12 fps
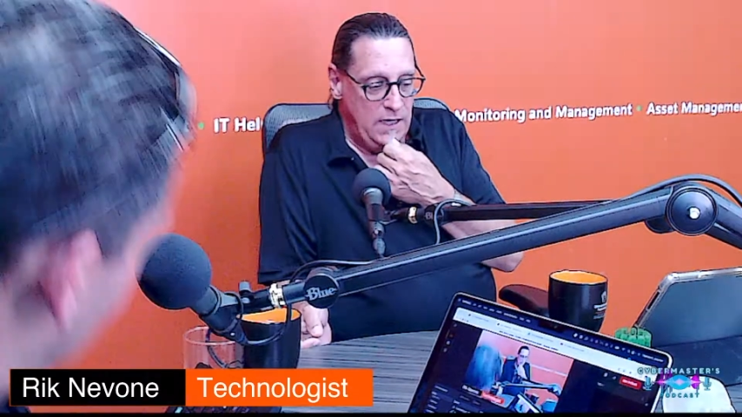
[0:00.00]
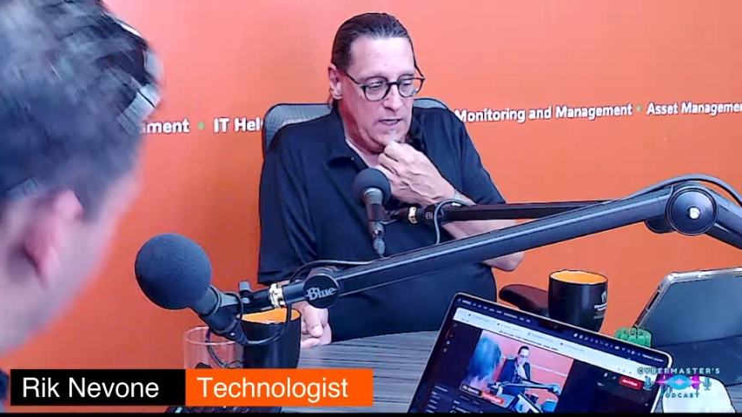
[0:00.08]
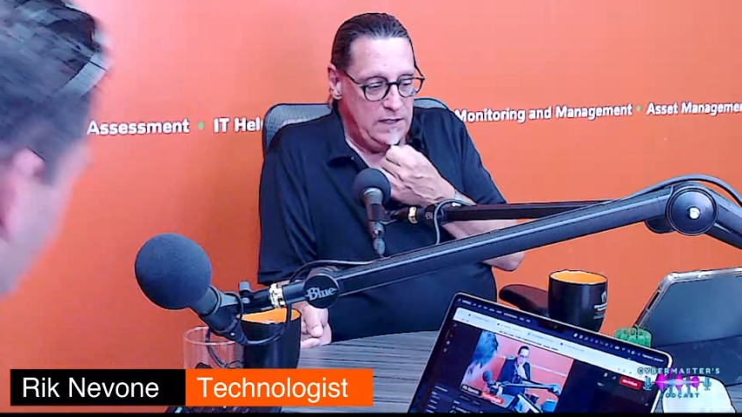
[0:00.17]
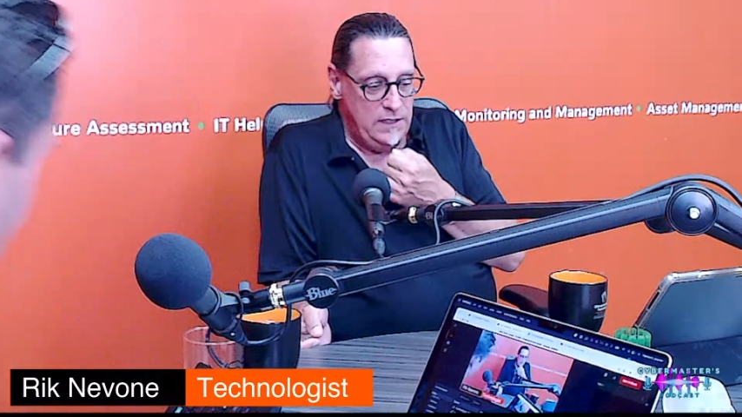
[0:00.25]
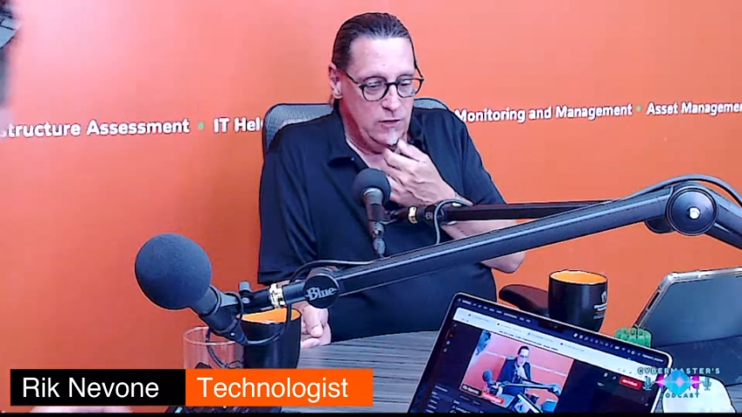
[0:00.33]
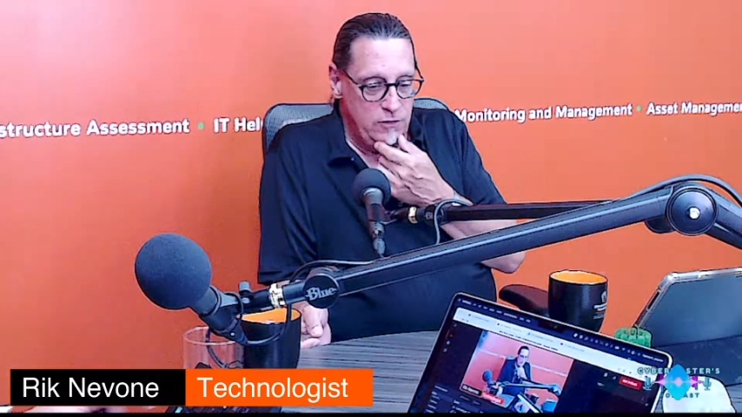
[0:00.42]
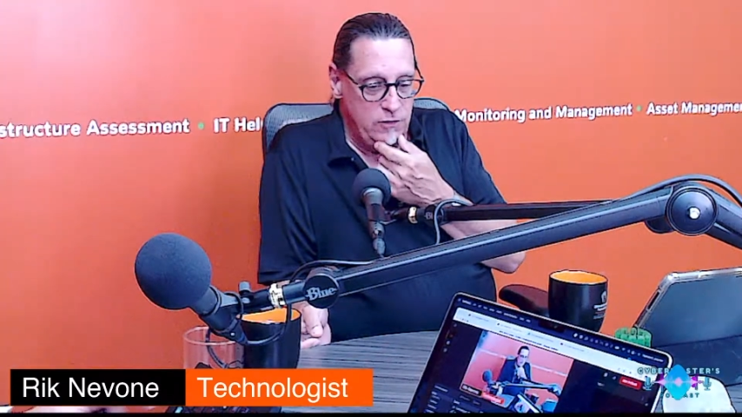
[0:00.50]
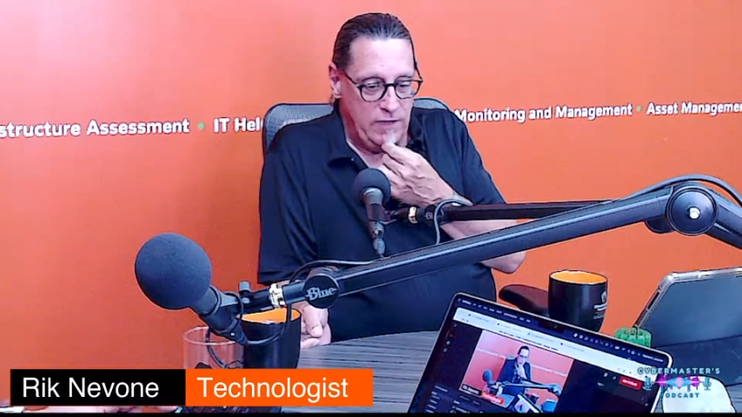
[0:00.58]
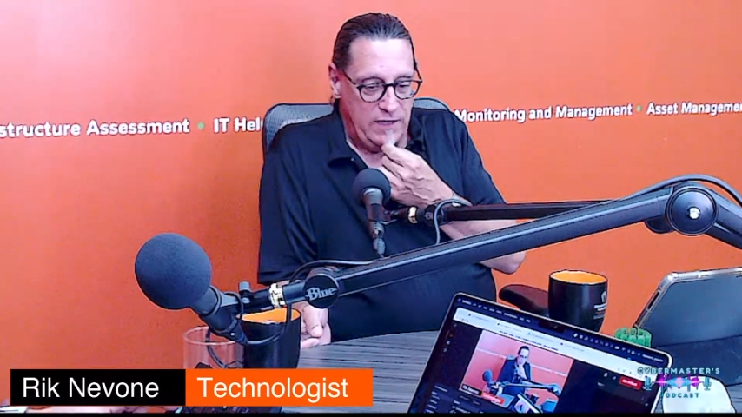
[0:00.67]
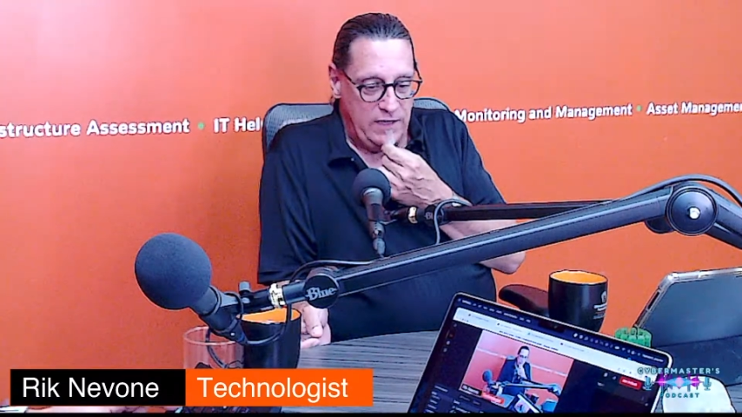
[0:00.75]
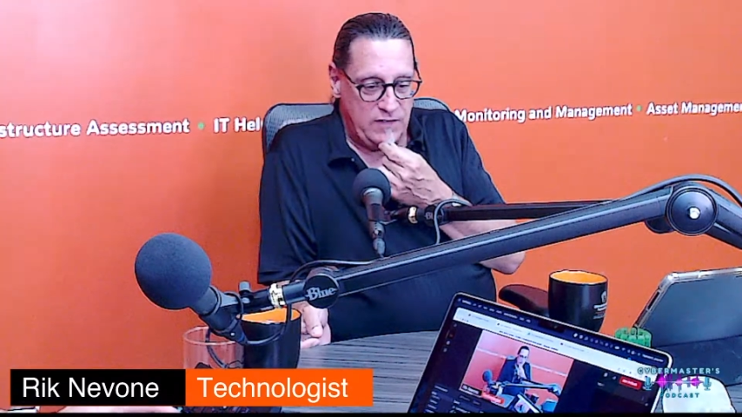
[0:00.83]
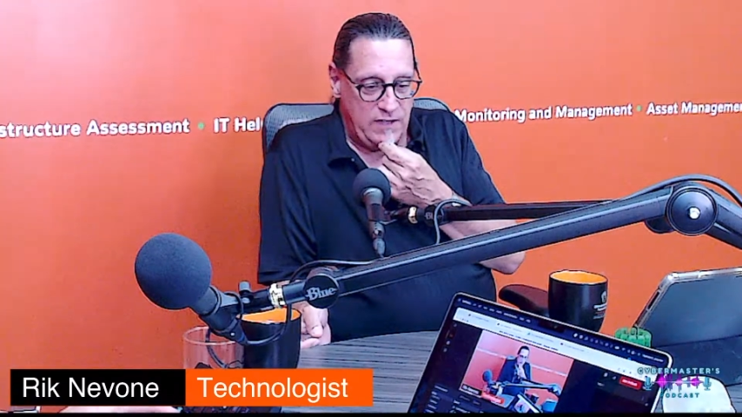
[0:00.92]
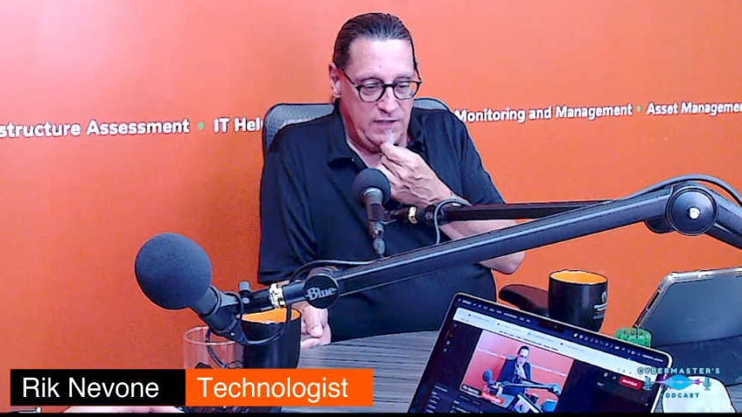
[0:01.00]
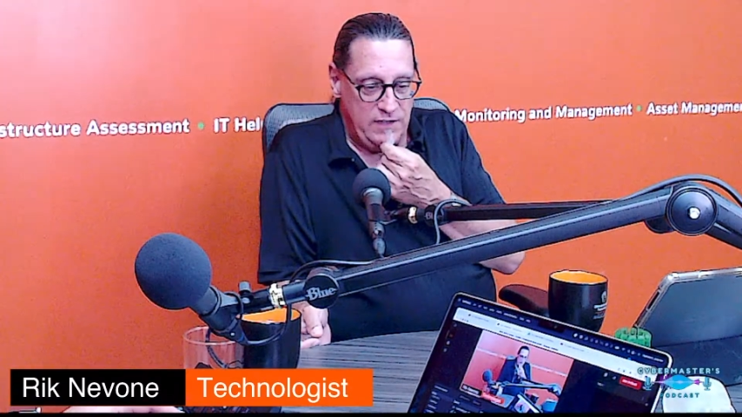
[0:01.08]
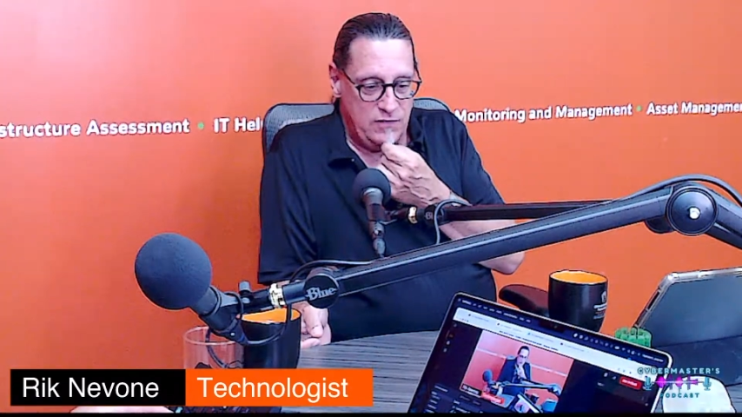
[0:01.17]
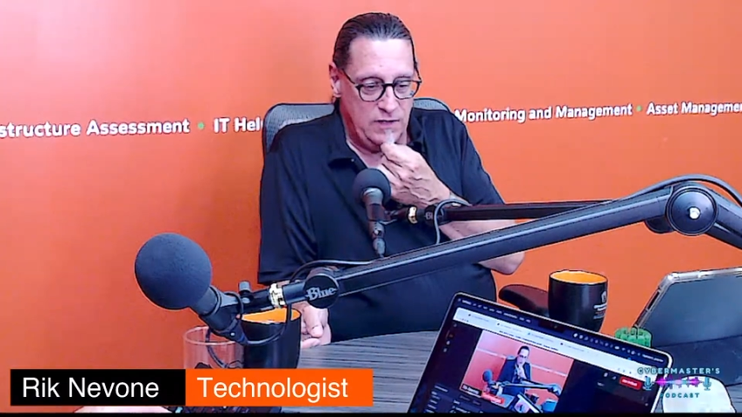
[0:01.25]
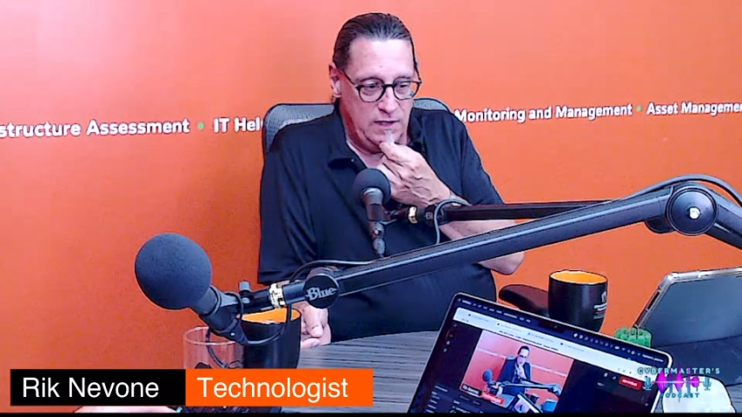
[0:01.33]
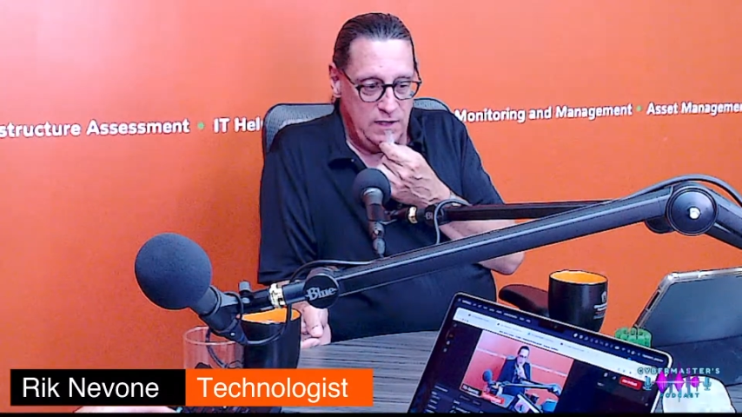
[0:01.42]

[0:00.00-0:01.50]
Neil deGrasse Tyson